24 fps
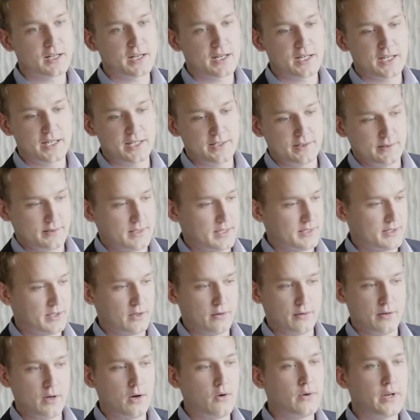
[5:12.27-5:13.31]
I, I
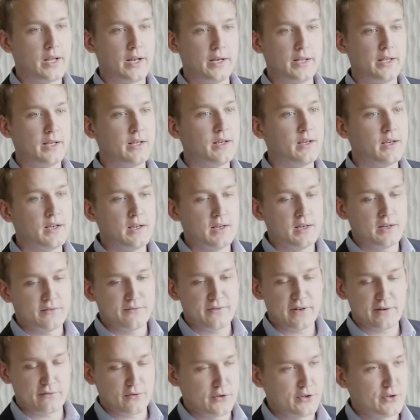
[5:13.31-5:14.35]
don't own any,
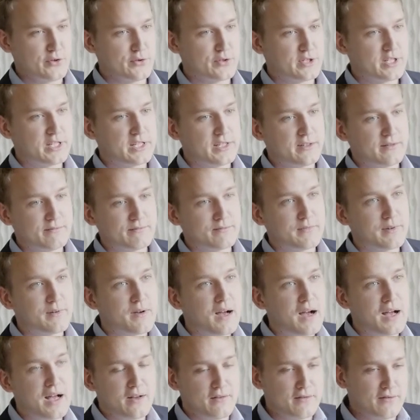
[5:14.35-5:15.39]
never used it.
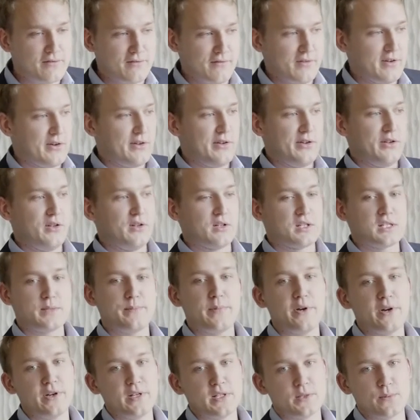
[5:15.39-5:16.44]
I have very little
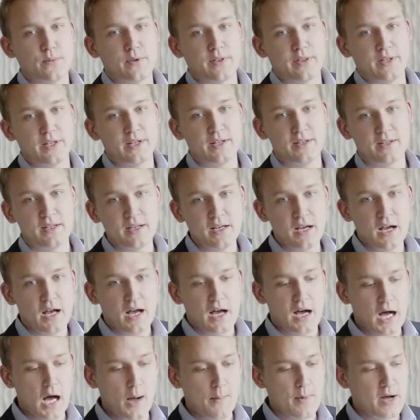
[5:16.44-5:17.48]
experience with it.
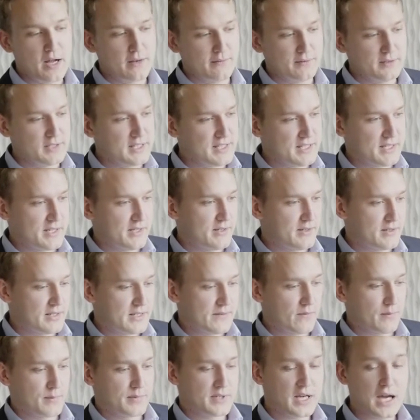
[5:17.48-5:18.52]
Um, I've listened
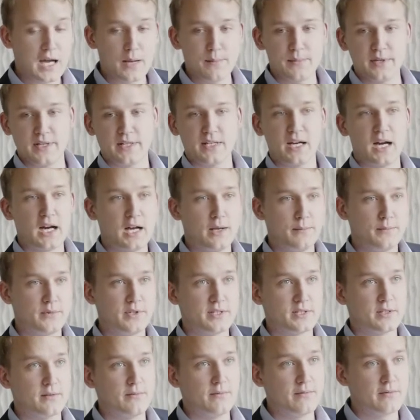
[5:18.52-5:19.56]
from time to time
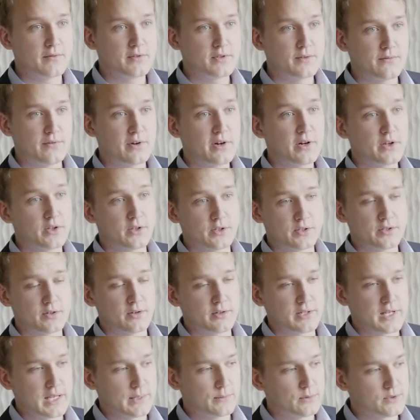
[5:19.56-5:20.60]
to some, some very good
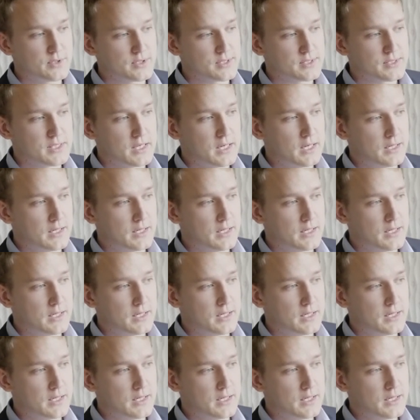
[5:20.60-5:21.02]
turntables.